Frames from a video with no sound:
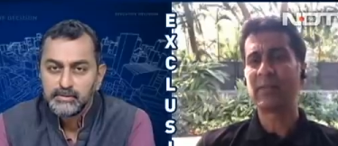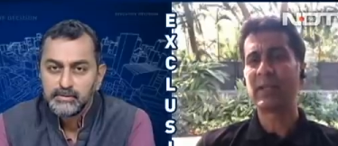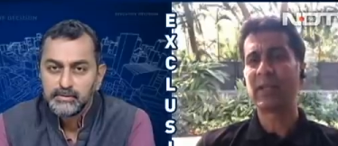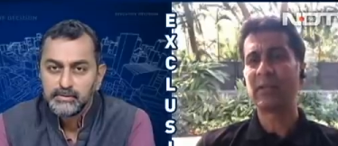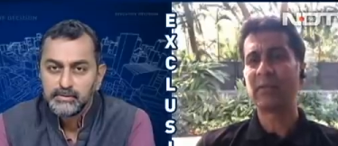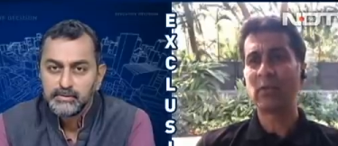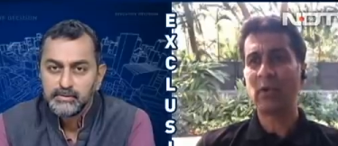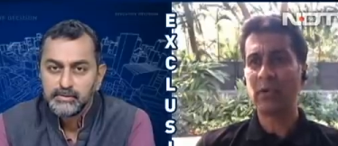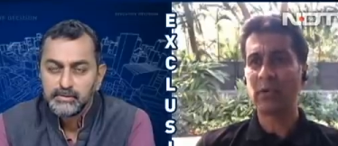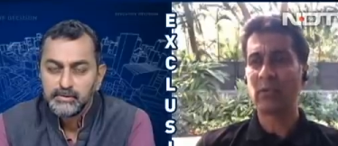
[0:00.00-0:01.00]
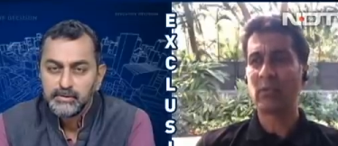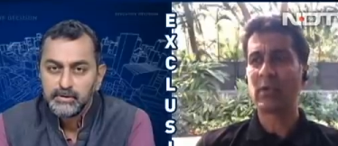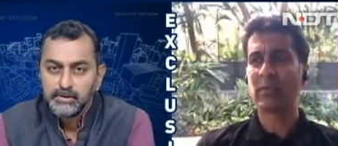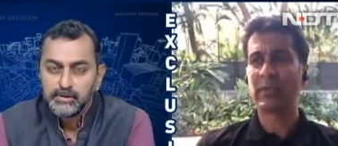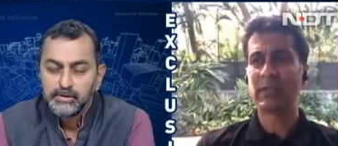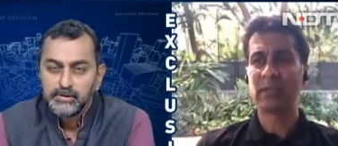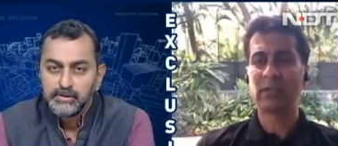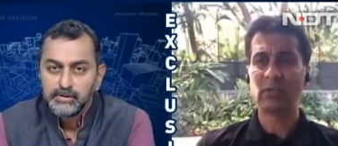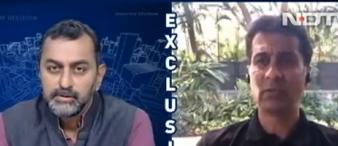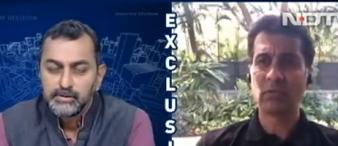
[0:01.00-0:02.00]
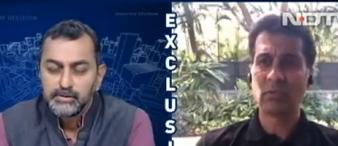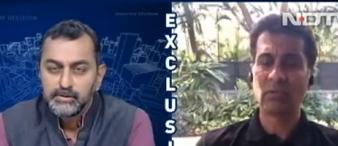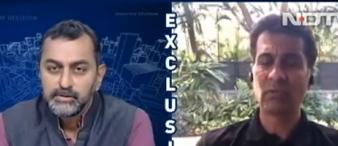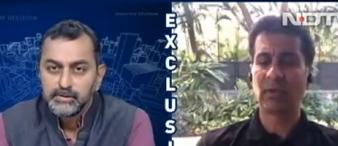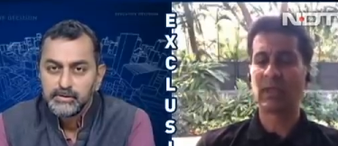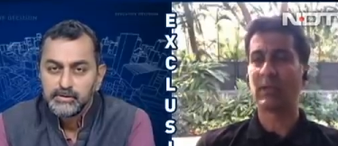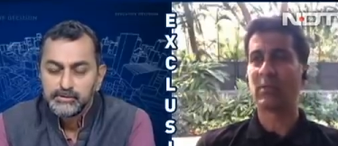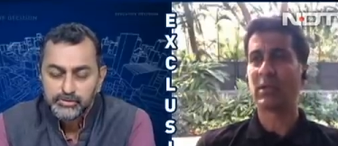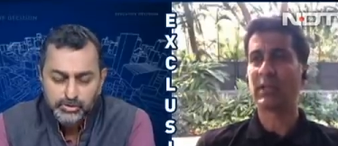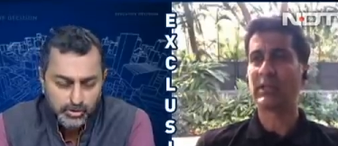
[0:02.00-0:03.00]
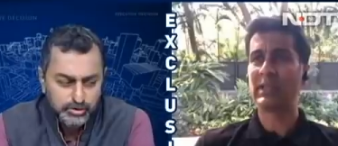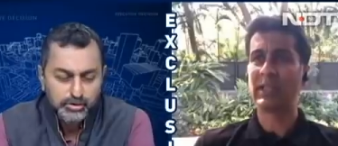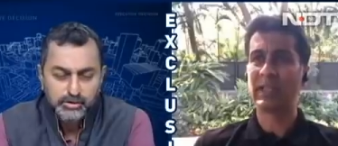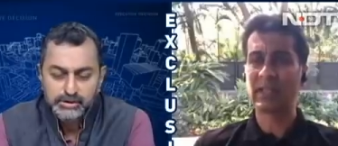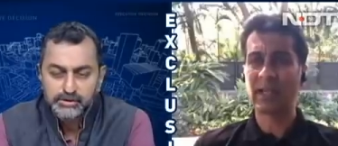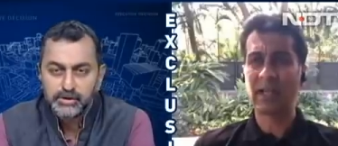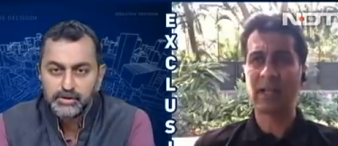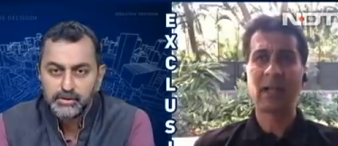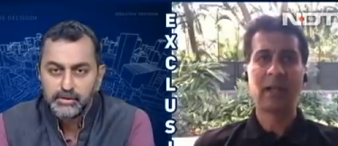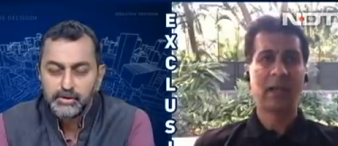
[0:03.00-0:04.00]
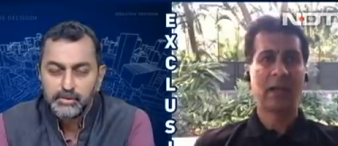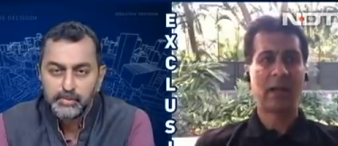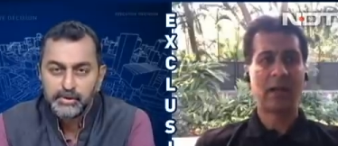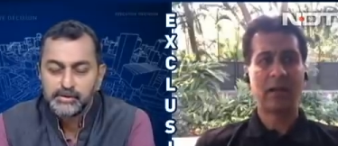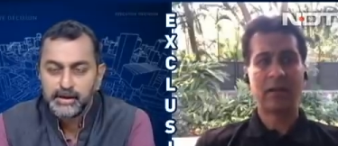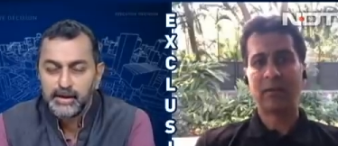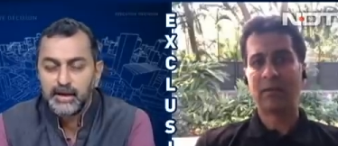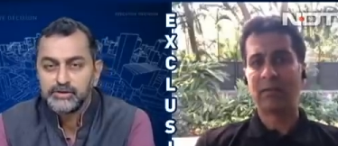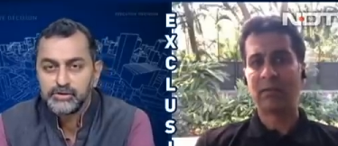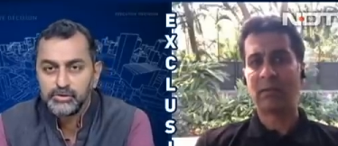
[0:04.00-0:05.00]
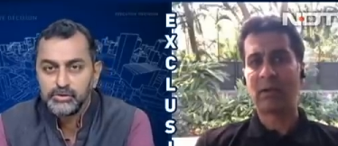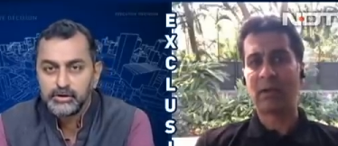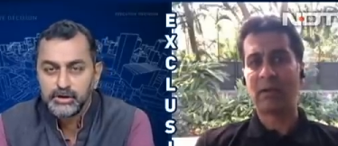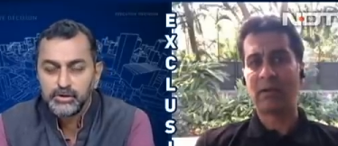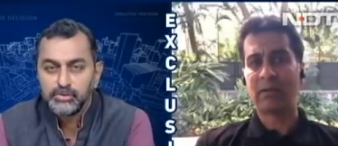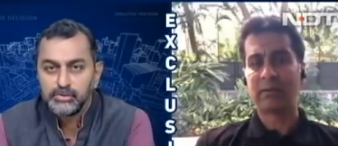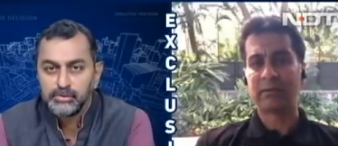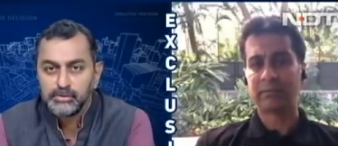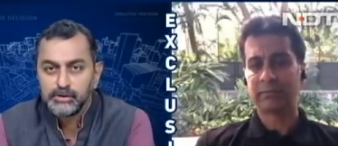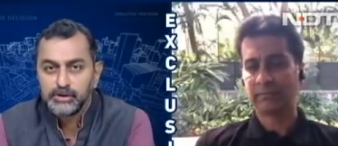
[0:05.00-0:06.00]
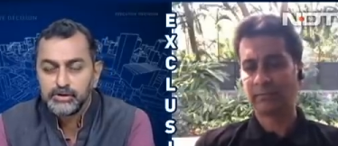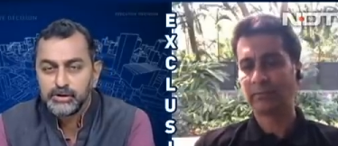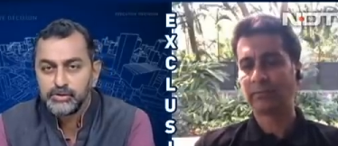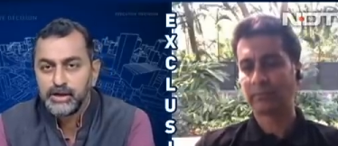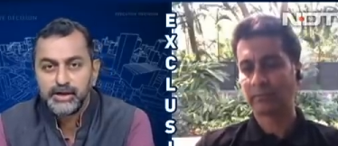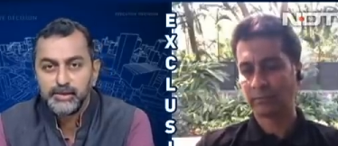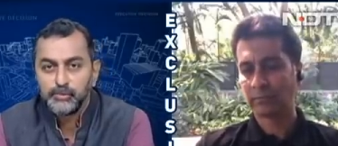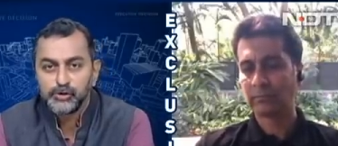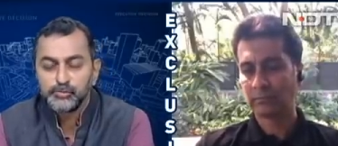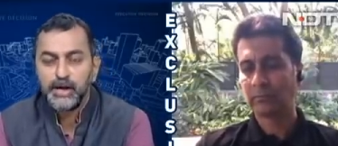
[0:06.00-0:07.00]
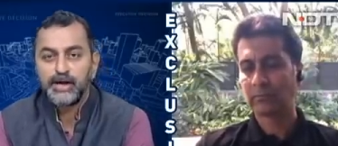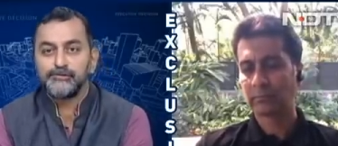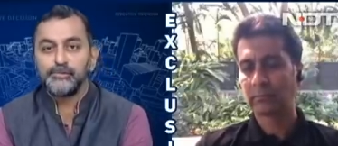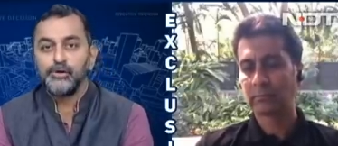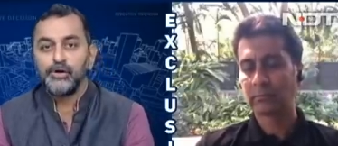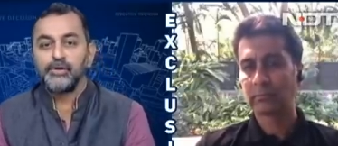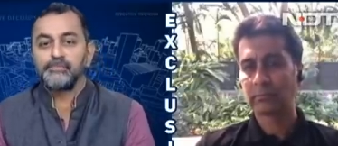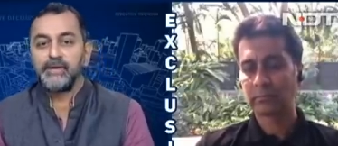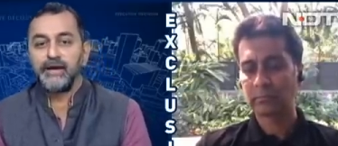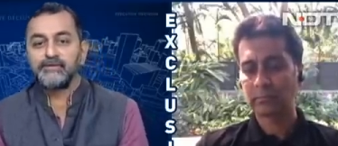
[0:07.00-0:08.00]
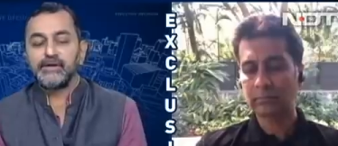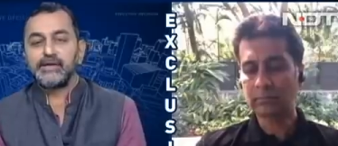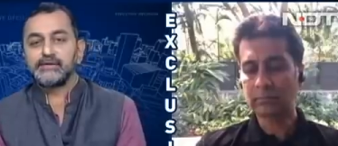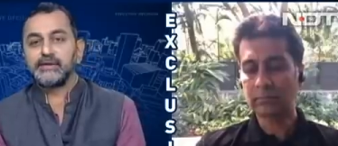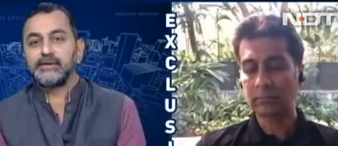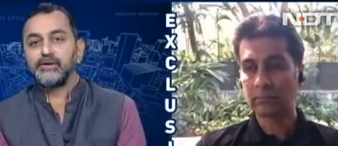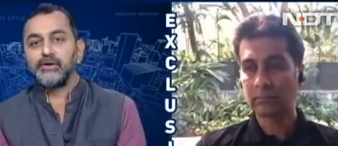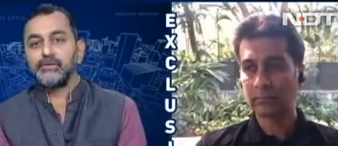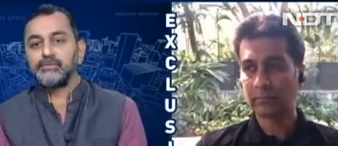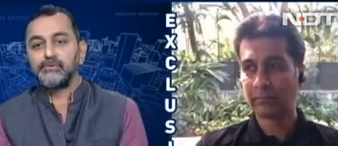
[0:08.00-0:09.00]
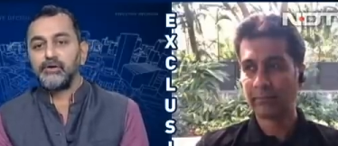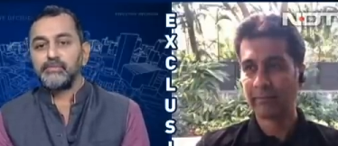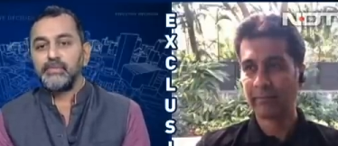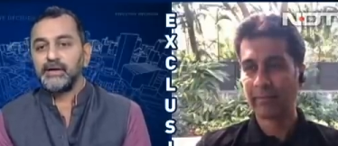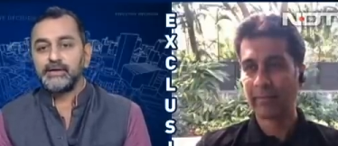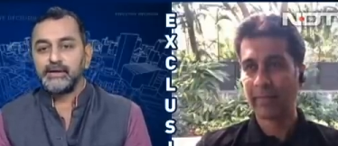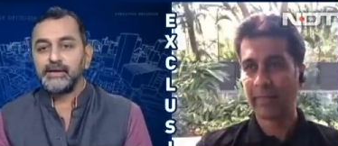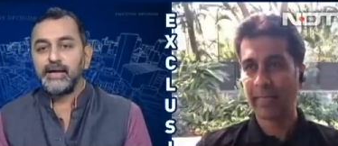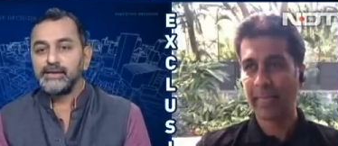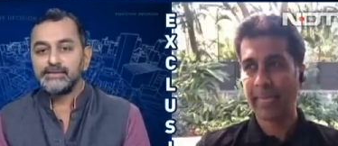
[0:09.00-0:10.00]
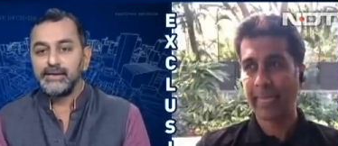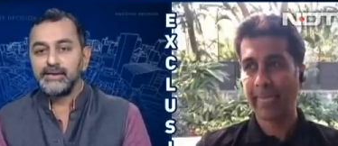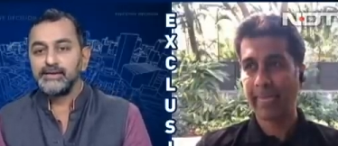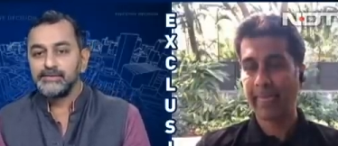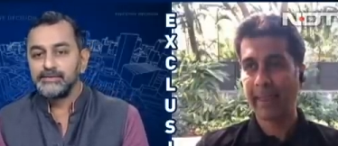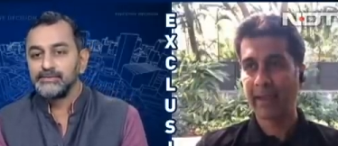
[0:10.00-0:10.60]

Speaker 1: it's a subjective call. You know, what business you do, uh, sure, what is sure, C S R. Sure. But can I
Speaker 2: ask you, you know, did you did did you get any pushback from your advertising or or marketing guys saying